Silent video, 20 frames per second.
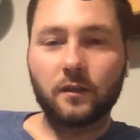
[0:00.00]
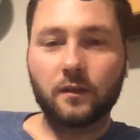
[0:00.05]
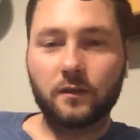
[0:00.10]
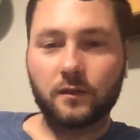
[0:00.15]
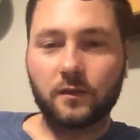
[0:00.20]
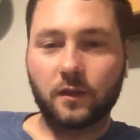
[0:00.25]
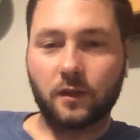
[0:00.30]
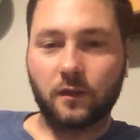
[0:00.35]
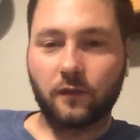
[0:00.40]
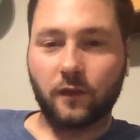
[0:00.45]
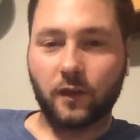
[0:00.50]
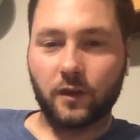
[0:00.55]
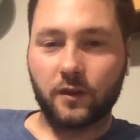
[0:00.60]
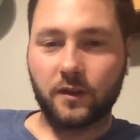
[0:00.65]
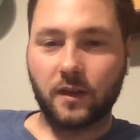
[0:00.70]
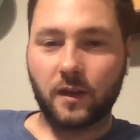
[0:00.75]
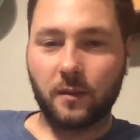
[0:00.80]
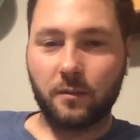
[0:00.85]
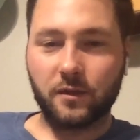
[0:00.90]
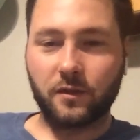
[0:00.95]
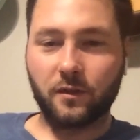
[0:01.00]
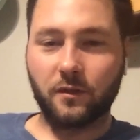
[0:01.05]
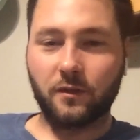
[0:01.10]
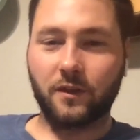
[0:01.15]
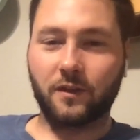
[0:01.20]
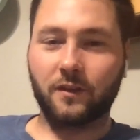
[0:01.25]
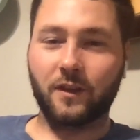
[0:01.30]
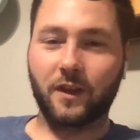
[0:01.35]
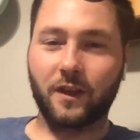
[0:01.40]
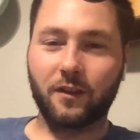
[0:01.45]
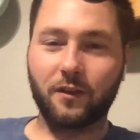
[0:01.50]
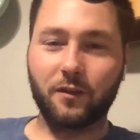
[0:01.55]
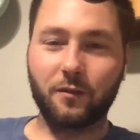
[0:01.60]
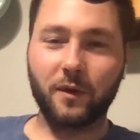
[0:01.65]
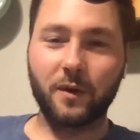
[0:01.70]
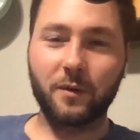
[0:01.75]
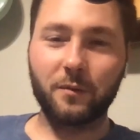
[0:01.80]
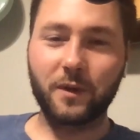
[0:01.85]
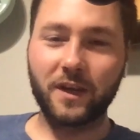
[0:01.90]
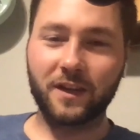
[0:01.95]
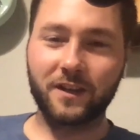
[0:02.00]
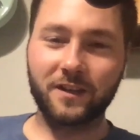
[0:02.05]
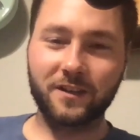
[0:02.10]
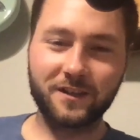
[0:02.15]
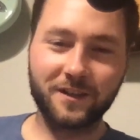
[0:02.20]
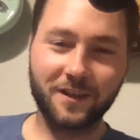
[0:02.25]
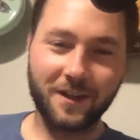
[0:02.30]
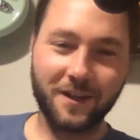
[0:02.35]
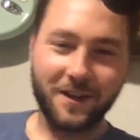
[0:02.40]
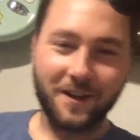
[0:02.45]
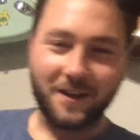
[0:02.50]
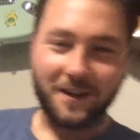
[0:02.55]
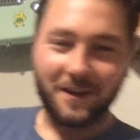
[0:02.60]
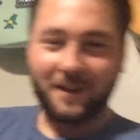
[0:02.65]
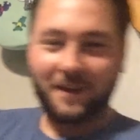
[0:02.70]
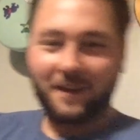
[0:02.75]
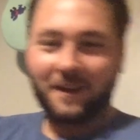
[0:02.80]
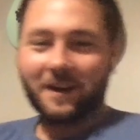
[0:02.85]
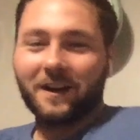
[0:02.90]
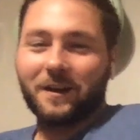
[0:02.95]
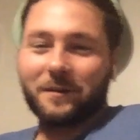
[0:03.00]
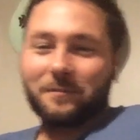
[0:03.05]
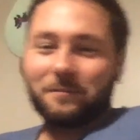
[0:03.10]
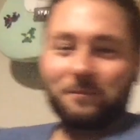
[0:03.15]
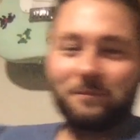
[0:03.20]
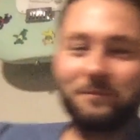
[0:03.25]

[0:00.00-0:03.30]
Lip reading: This is our first episode in like 3 weeks. And